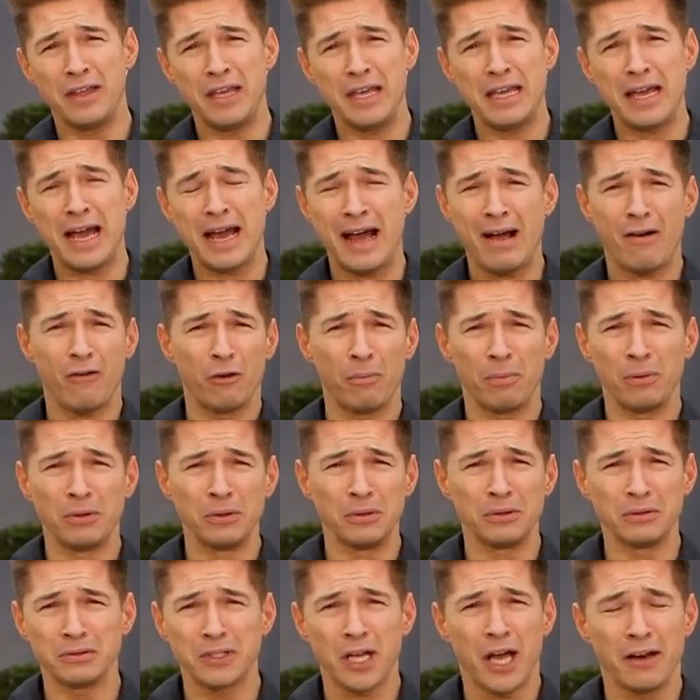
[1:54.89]
the
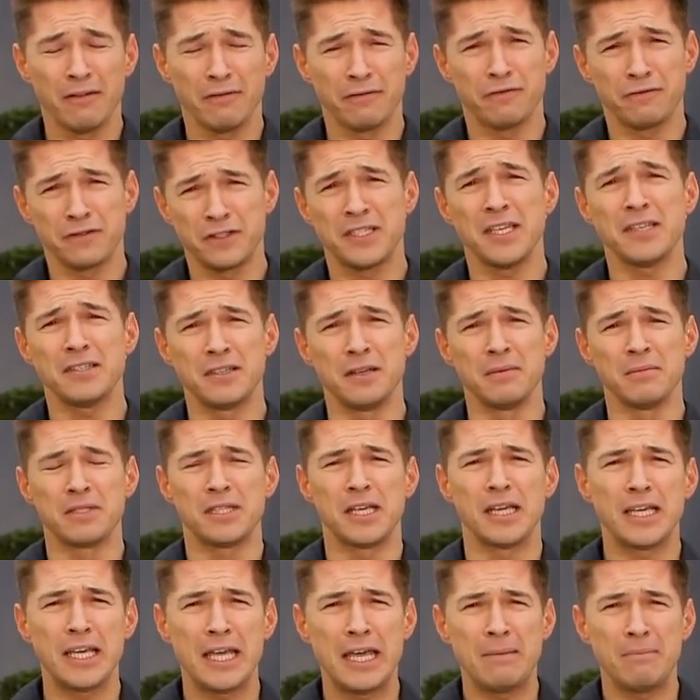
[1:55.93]
arable kind of
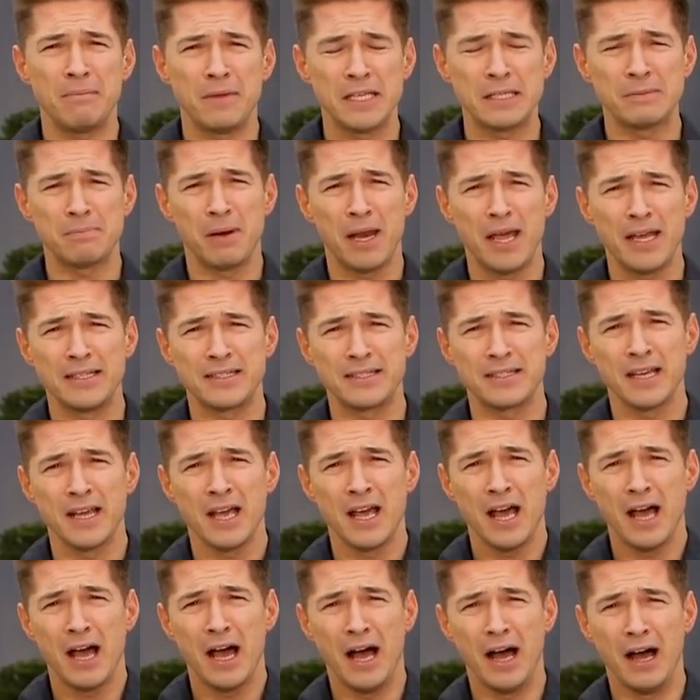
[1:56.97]
systems that keep this place
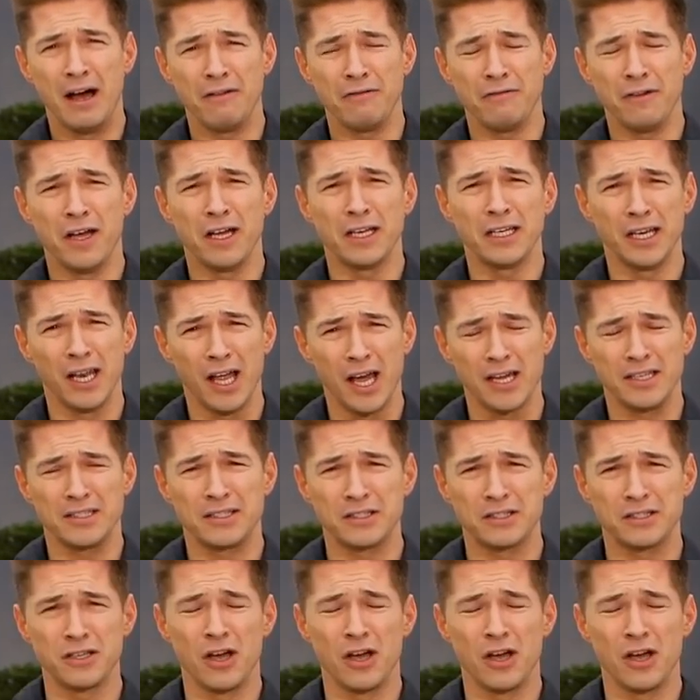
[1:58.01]
uh, fertilized.